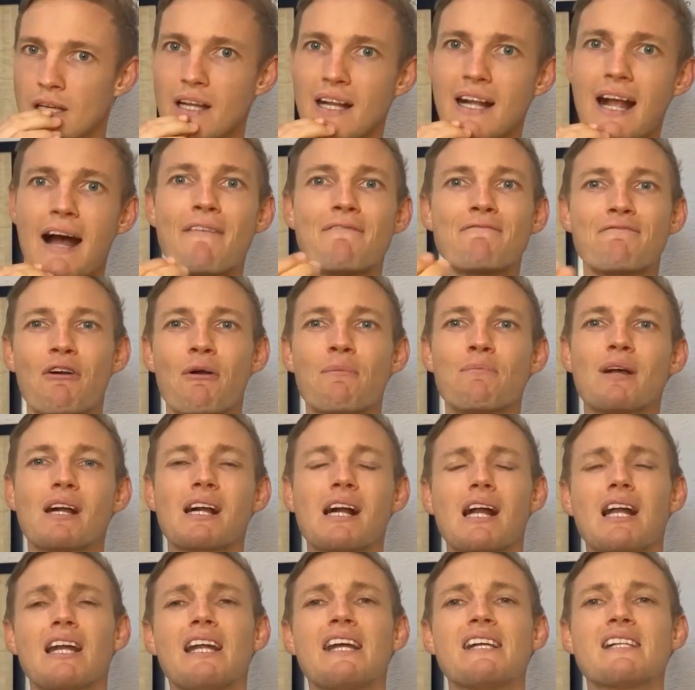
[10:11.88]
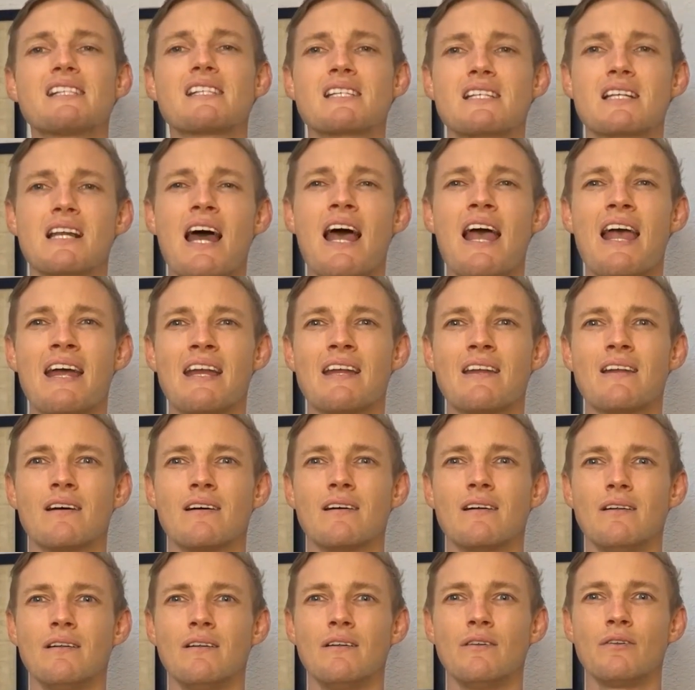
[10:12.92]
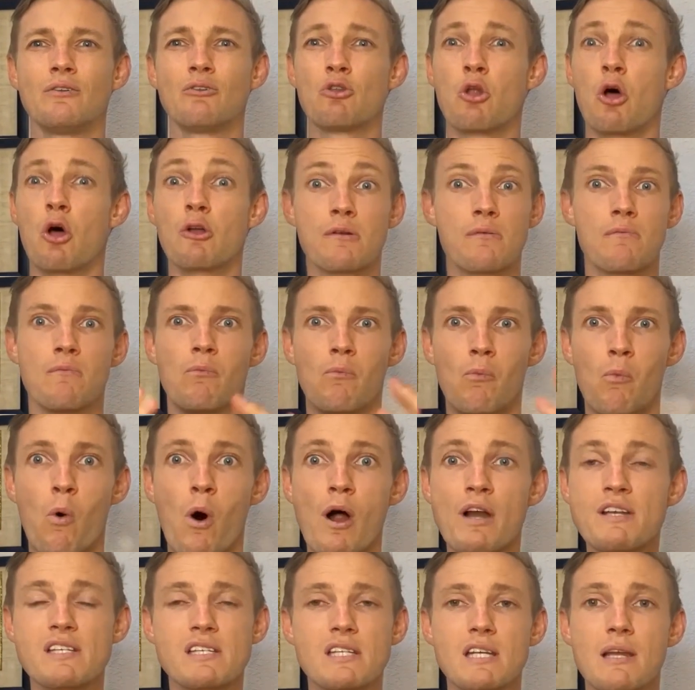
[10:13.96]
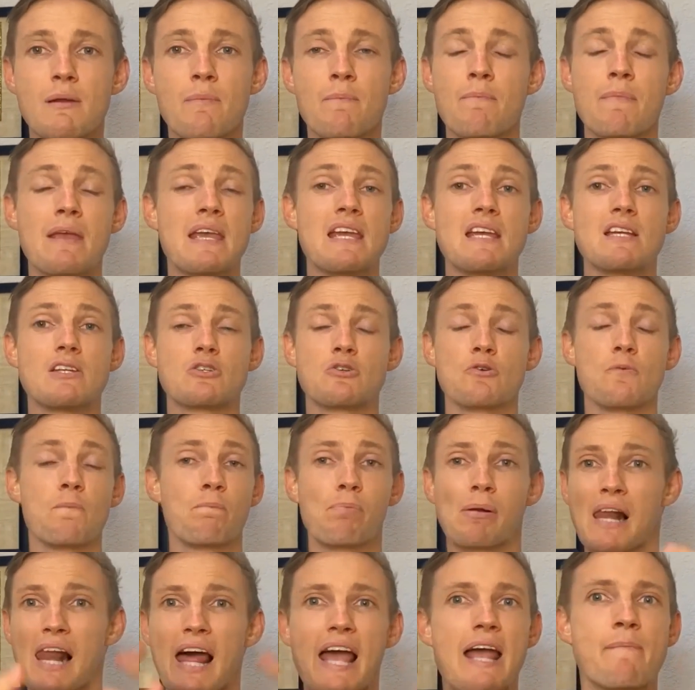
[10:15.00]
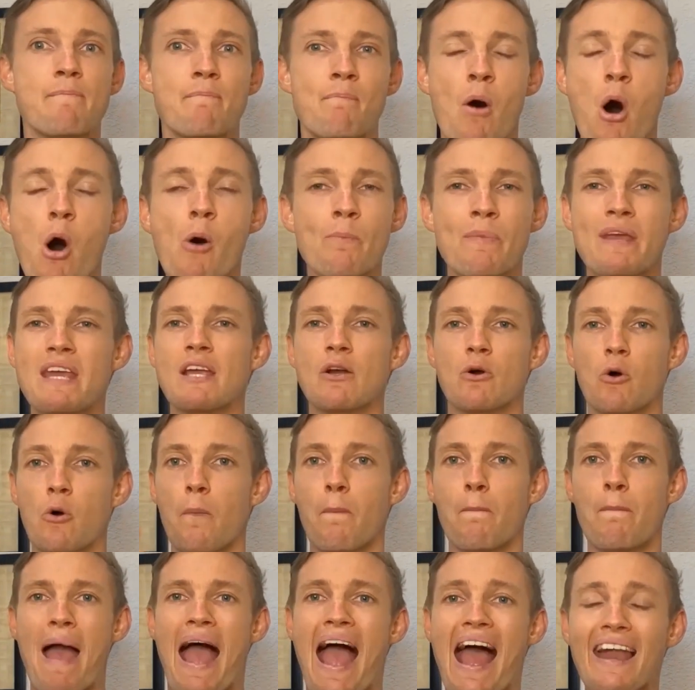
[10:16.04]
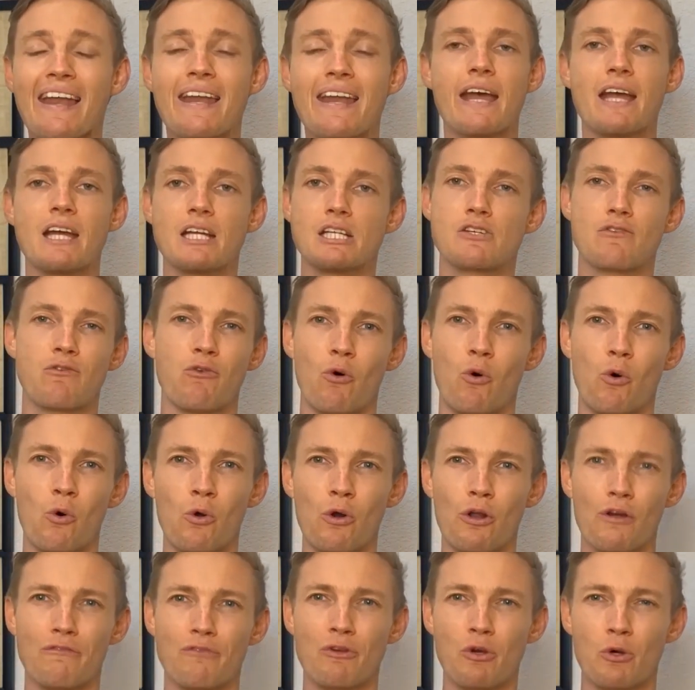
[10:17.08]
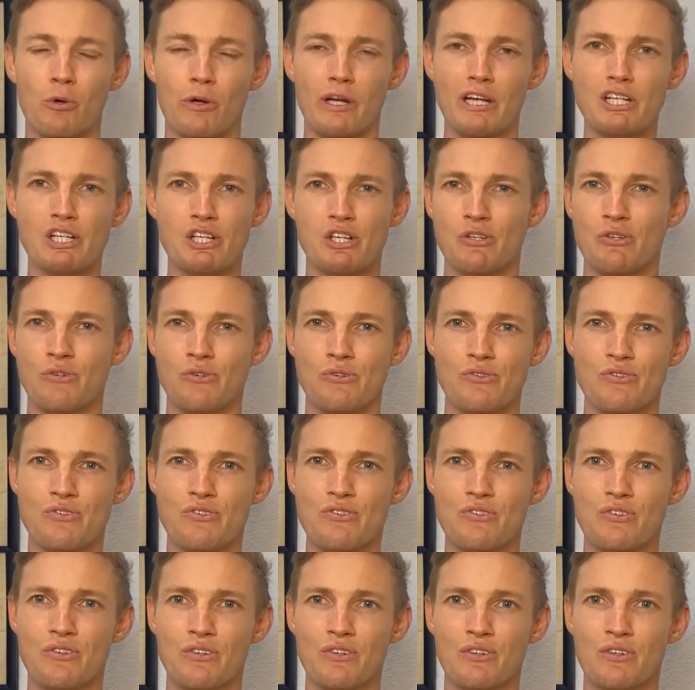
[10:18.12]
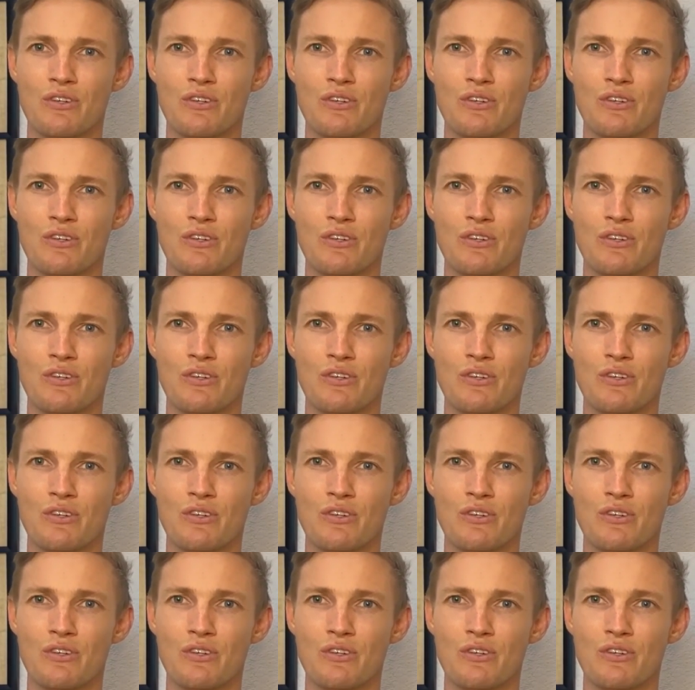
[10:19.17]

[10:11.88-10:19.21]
come from a clean slate, not wanting me to play mommy or bandage for all of your issues.